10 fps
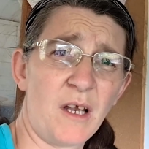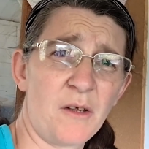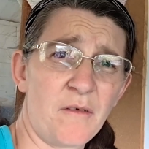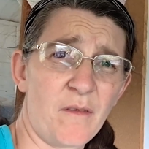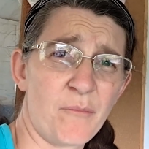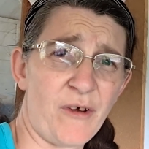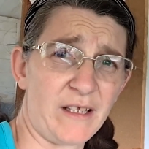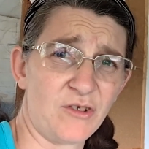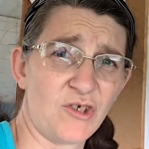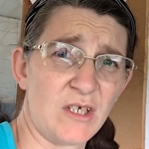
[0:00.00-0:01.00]
a load of the
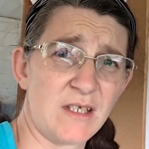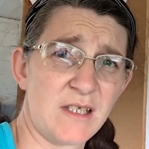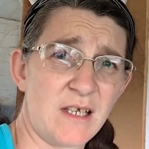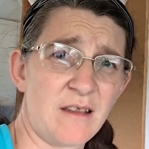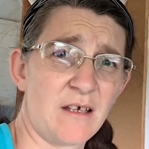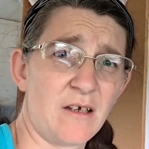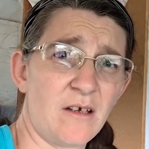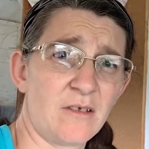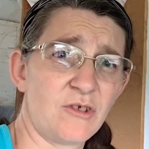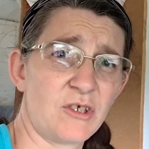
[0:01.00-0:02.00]
branches that
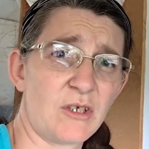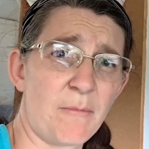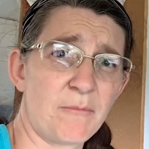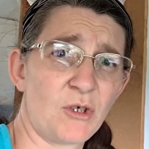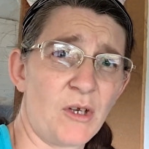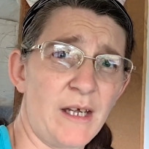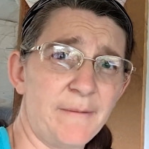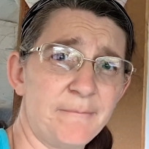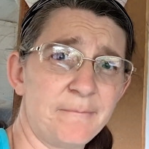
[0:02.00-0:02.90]
are just dumped on it.